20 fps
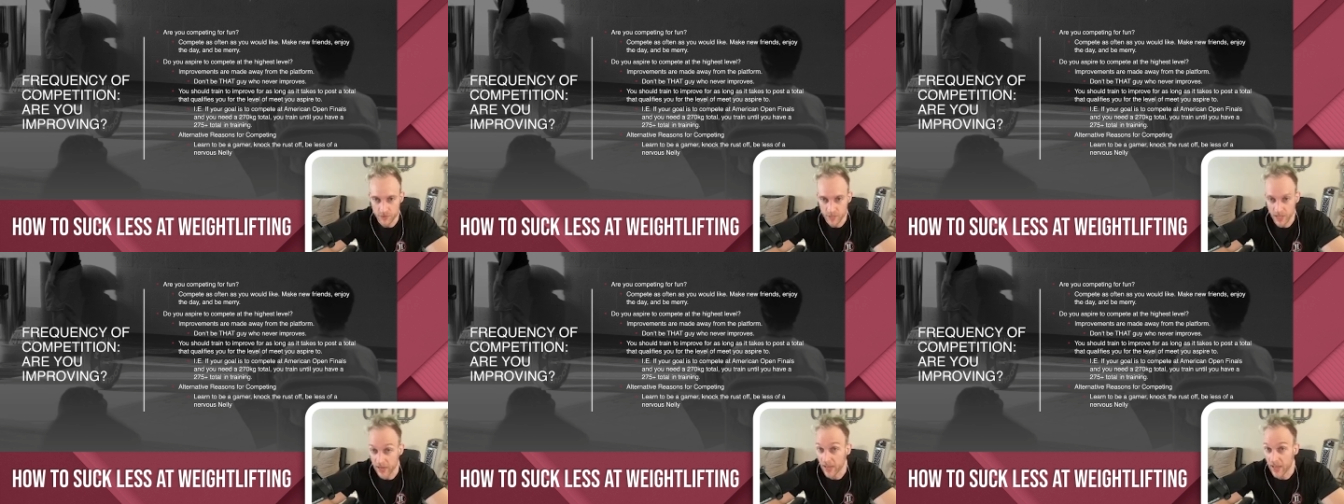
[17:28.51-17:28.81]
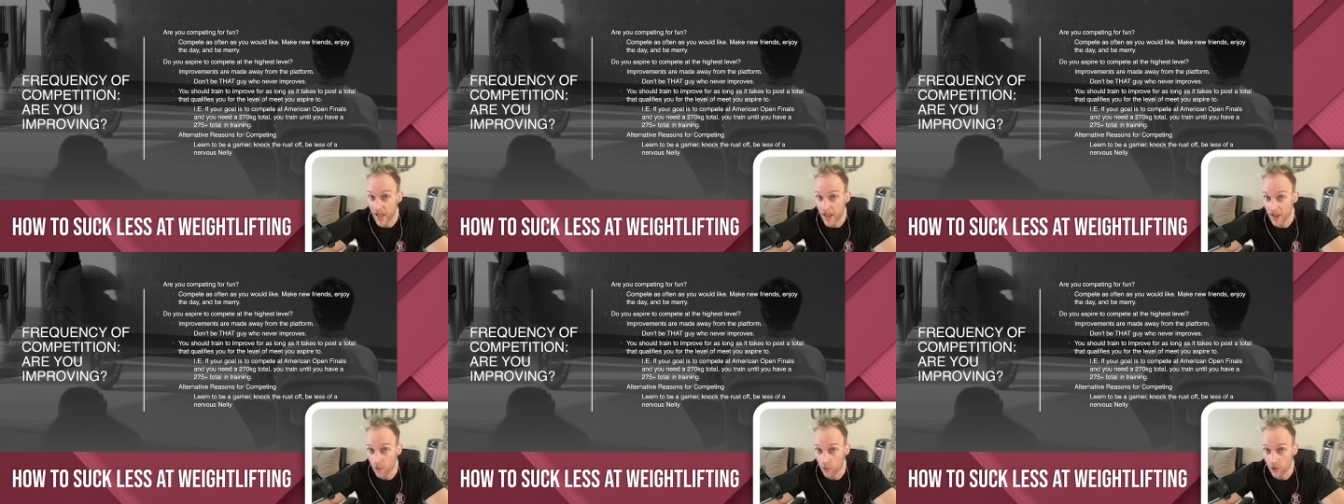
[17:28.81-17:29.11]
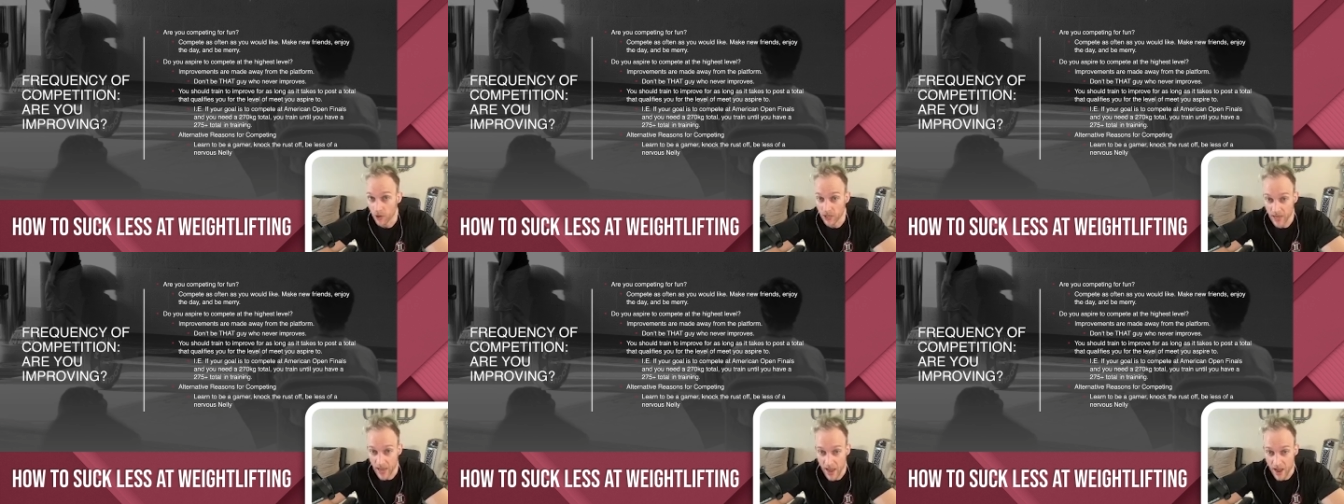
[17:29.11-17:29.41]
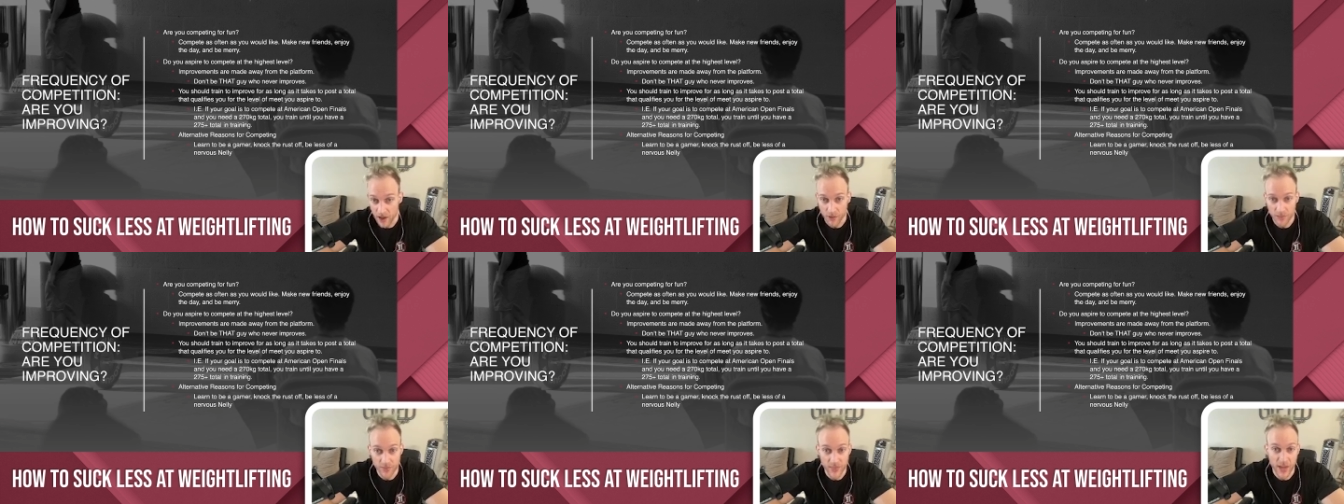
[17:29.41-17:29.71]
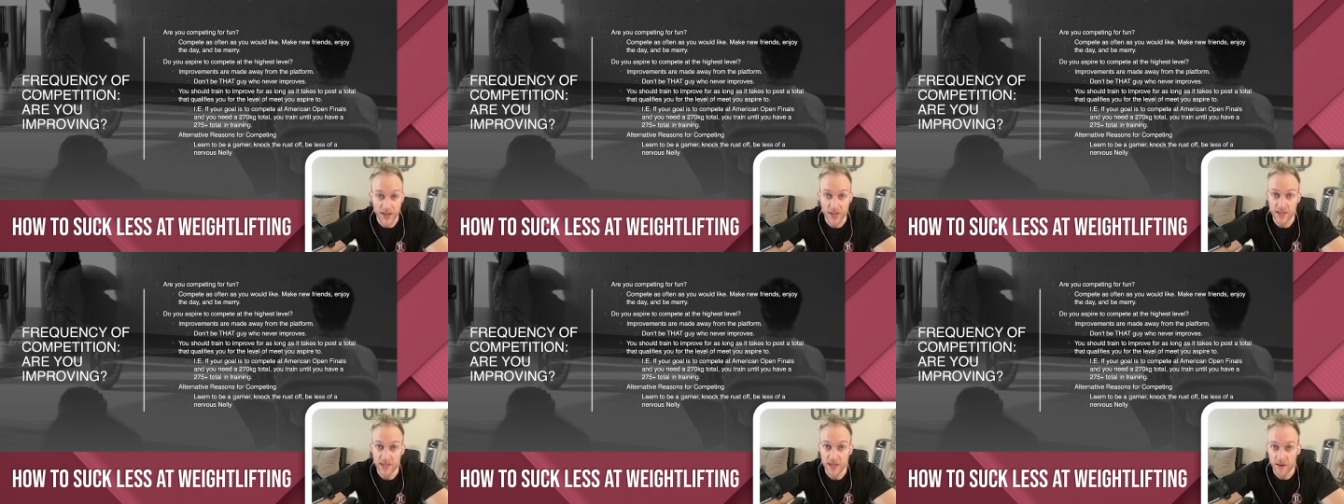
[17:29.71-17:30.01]
that guy or gal
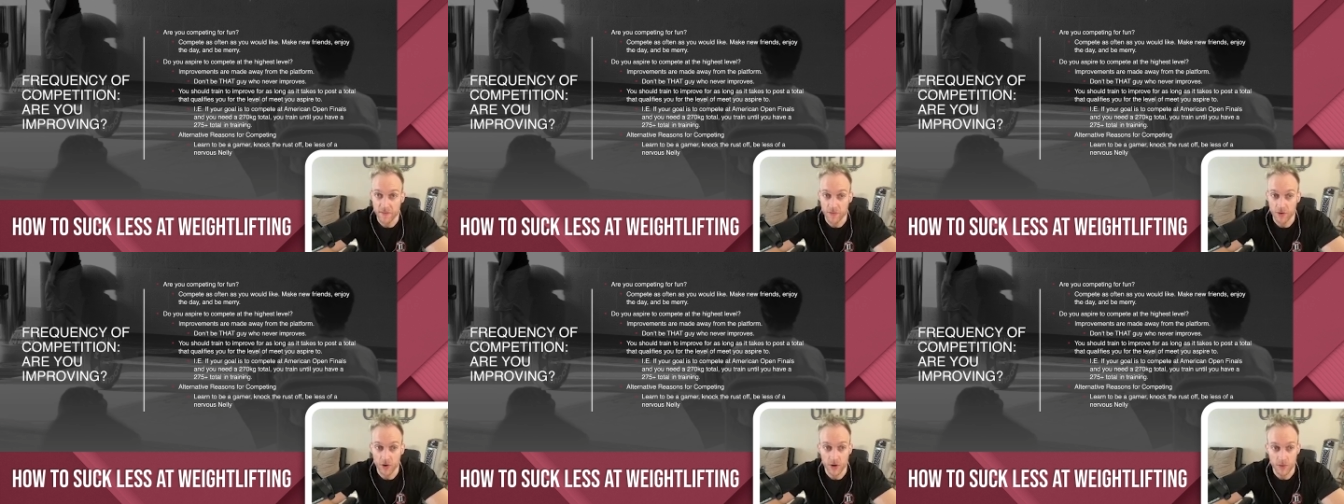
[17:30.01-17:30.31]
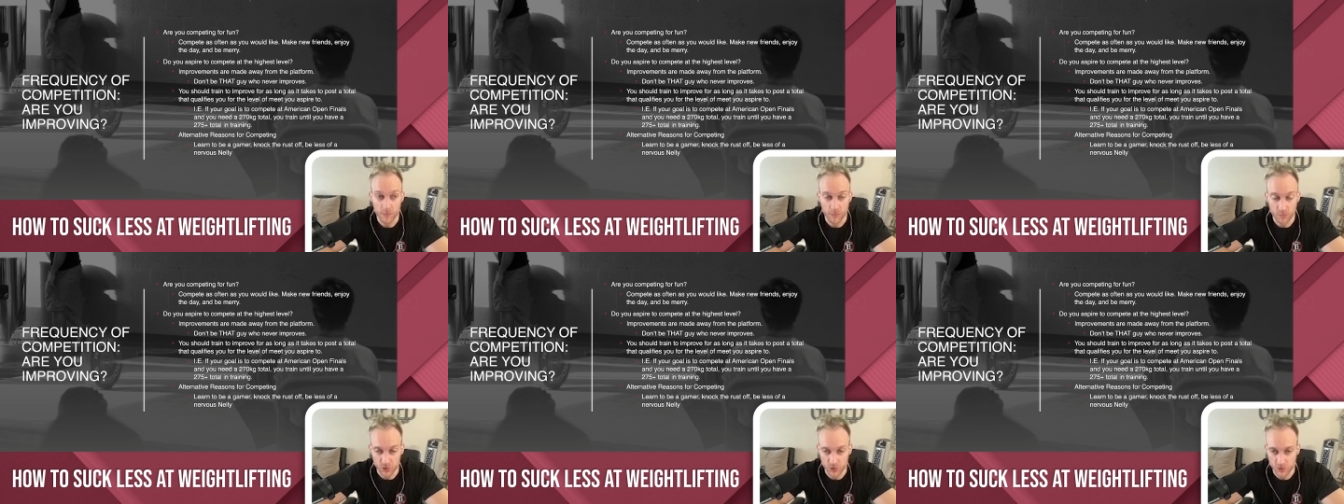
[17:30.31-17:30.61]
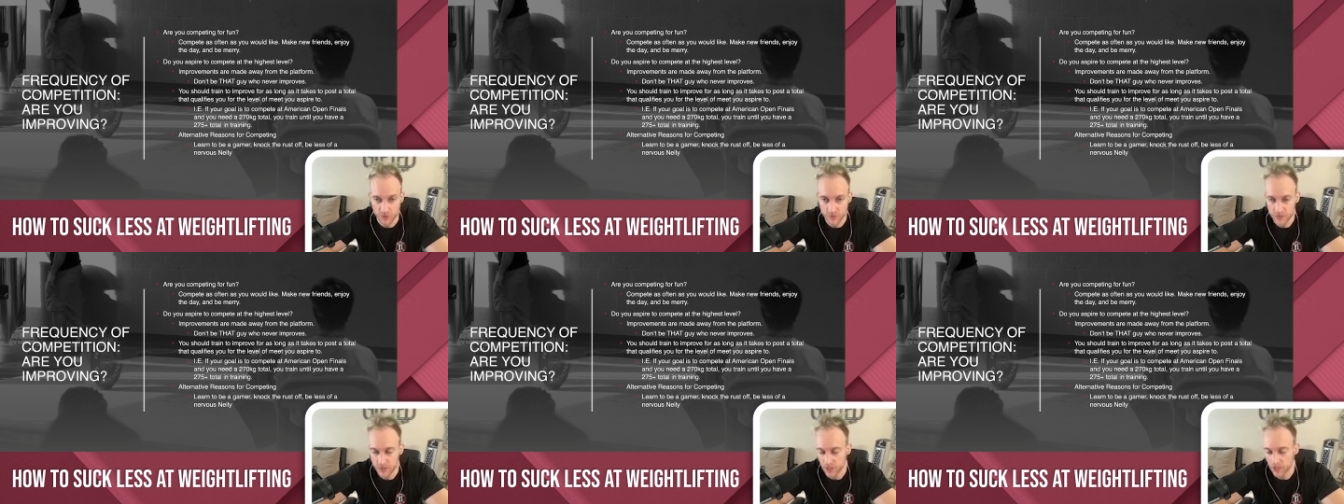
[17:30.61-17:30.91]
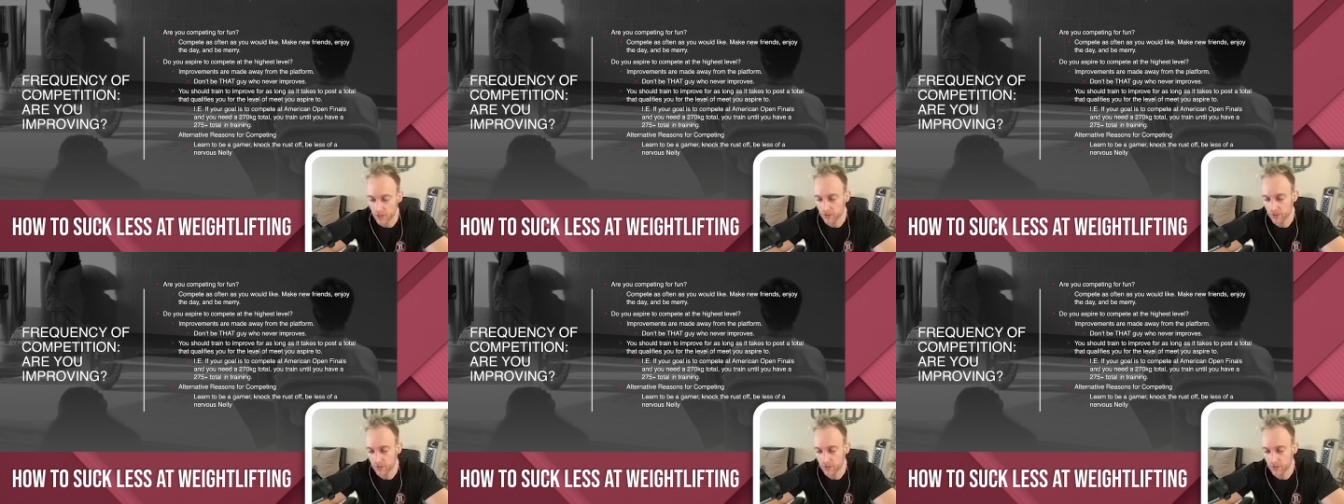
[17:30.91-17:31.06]
that never improves.